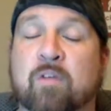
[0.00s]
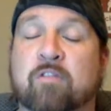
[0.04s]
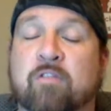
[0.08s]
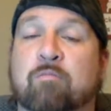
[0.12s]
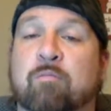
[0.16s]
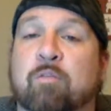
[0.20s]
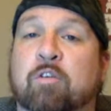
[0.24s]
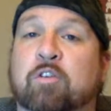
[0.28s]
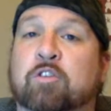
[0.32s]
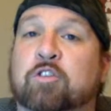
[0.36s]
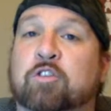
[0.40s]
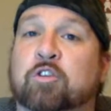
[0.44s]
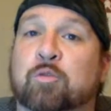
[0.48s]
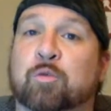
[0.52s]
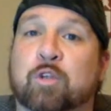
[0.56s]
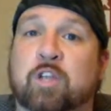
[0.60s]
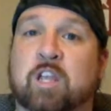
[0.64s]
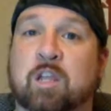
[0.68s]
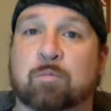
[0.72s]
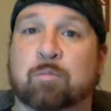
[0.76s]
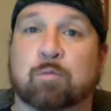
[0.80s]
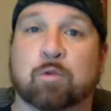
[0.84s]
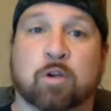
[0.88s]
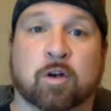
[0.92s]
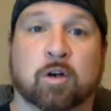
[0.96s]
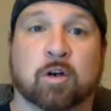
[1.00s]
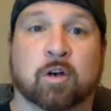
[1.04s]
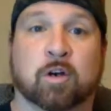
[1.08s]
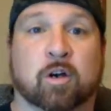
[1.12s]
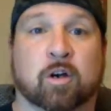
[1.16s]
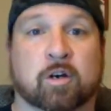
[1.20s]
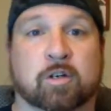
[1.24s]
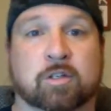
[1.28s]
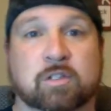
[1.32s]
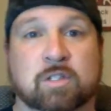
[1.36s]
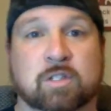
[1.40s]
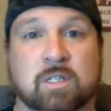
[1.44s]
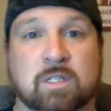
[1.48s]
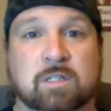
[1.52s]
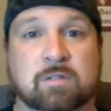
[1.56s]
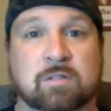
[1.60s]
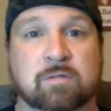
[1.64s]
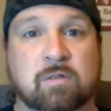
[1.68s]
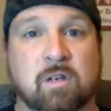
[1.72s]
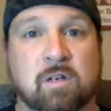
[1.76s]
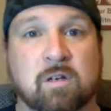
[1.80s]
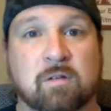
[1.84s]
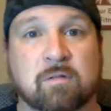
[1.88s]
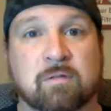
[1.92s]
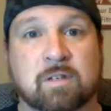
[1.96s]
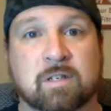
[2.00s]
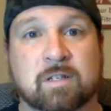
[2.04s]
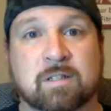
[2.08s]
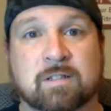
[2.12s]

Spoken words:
we have to make sure we're keeping our 6 feet of